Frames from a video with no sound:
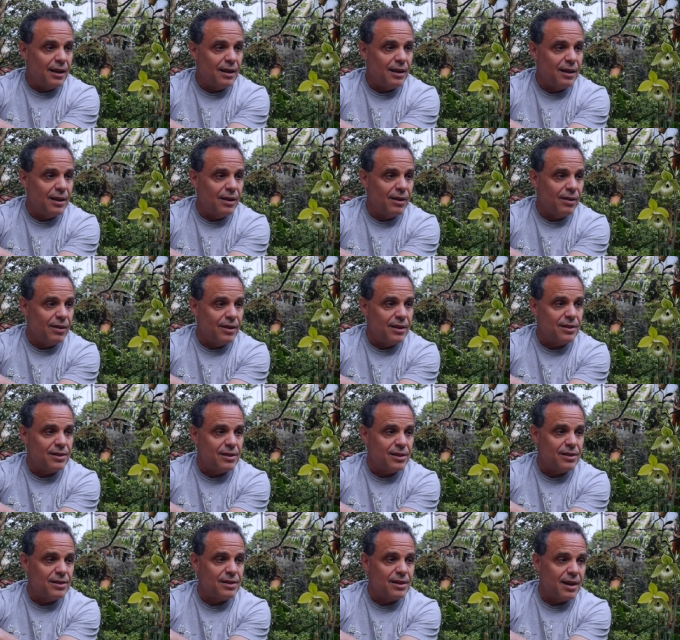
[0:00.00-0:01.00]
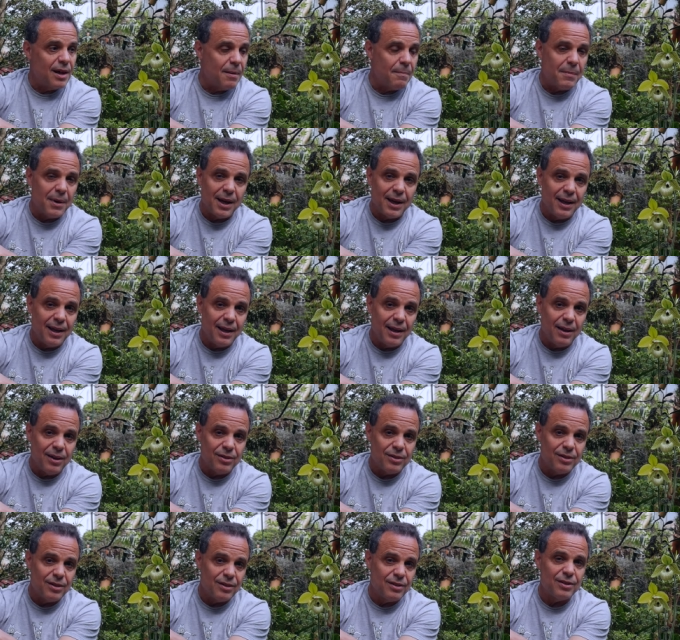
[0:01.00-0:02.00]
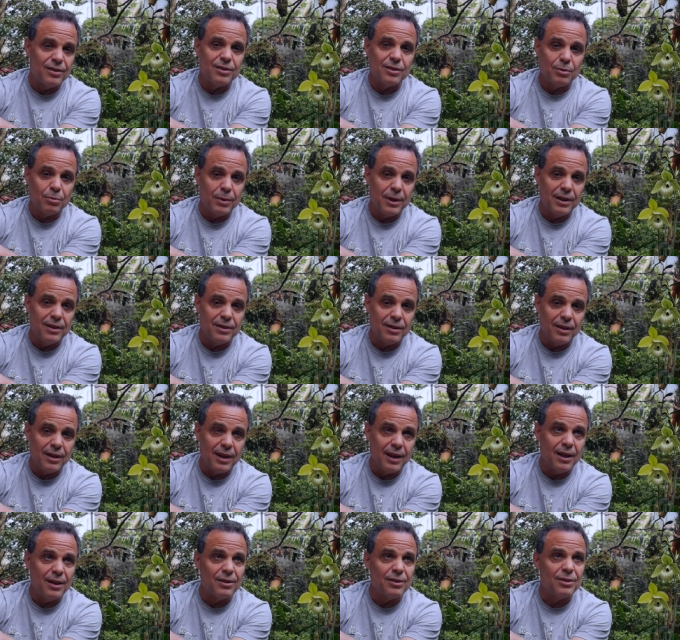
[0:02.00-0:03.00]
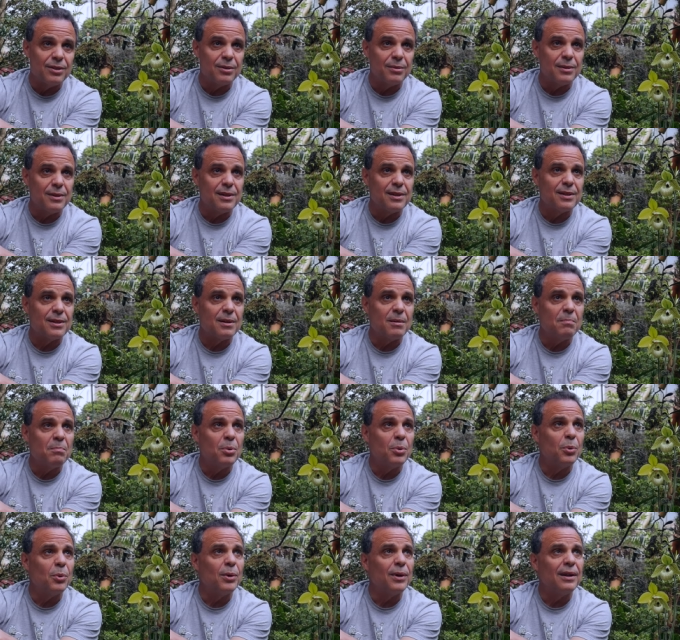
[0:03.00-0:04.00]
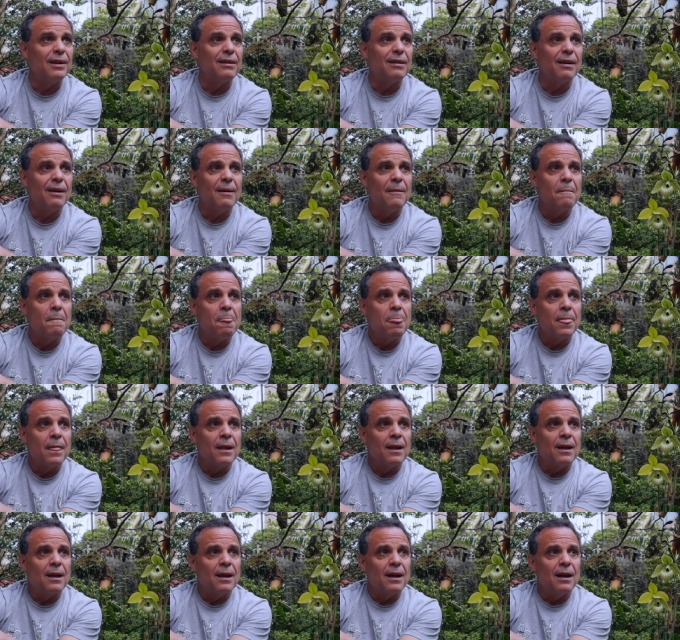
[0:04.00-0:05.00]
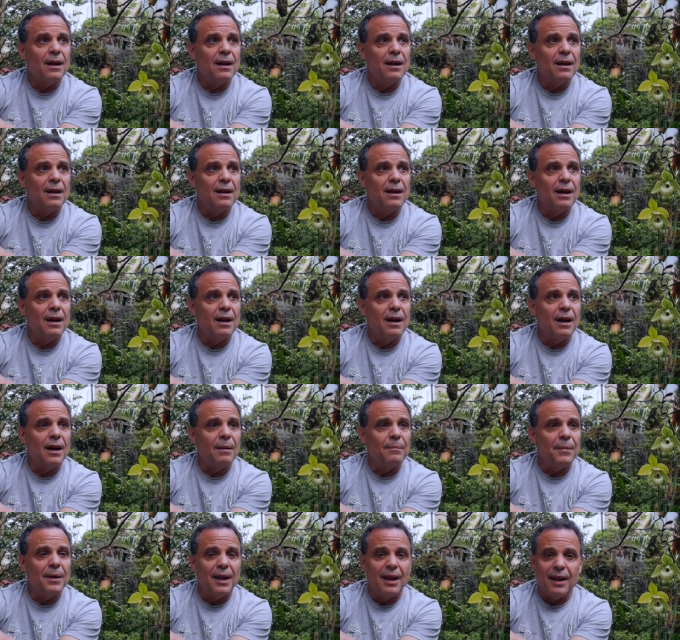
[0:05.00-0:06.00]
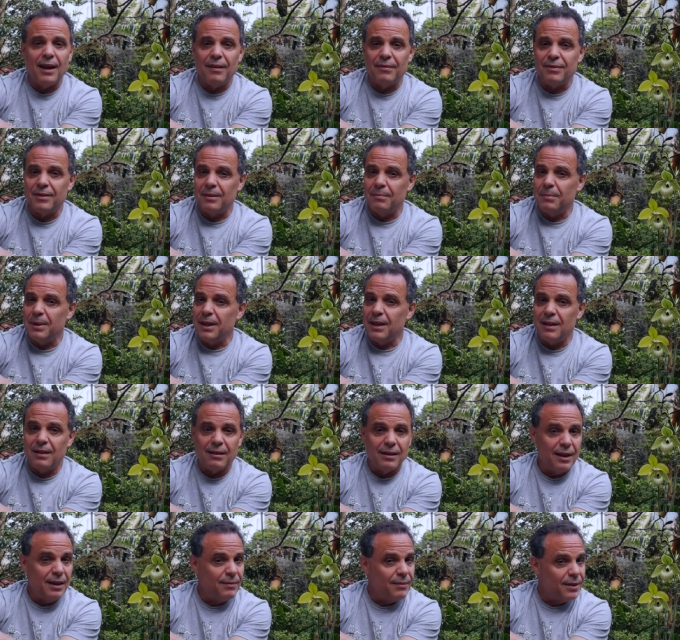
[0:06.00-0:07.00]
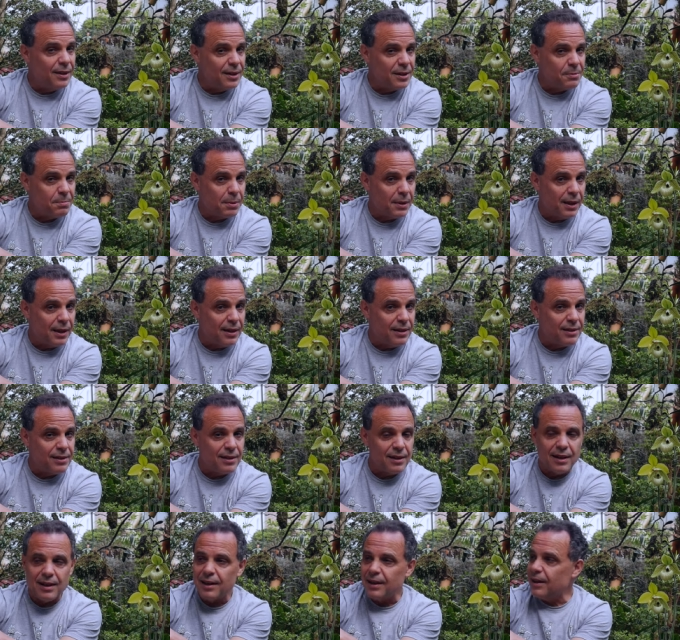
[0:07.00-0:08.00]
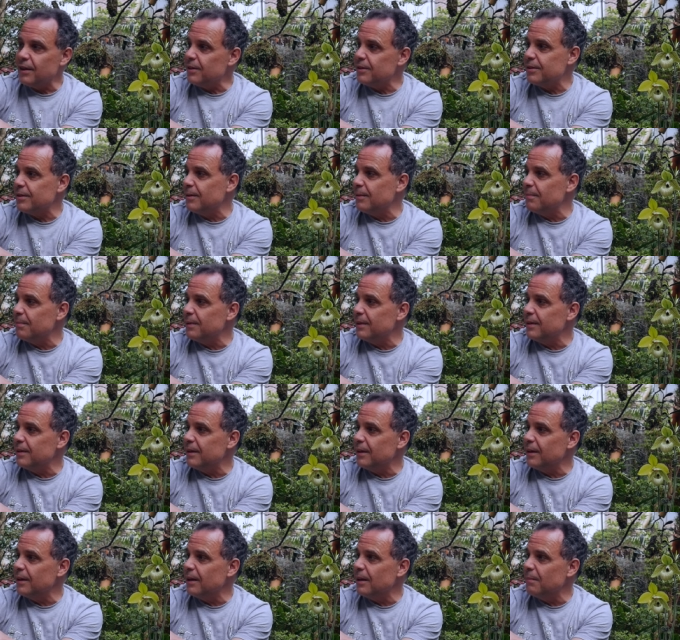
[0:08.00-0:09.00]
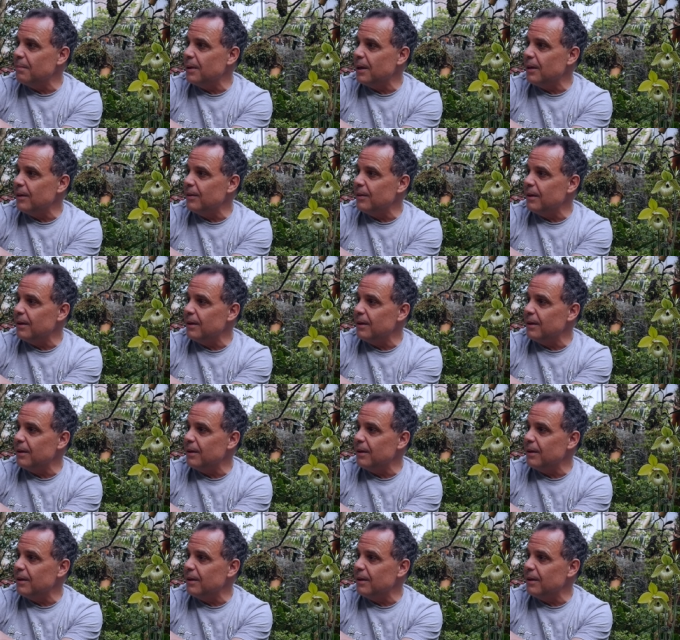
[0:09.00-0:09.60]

you know, this is not my house. This is a rental house. So at some point, I'm going to have to be leaving this place, and I got to start be thinking about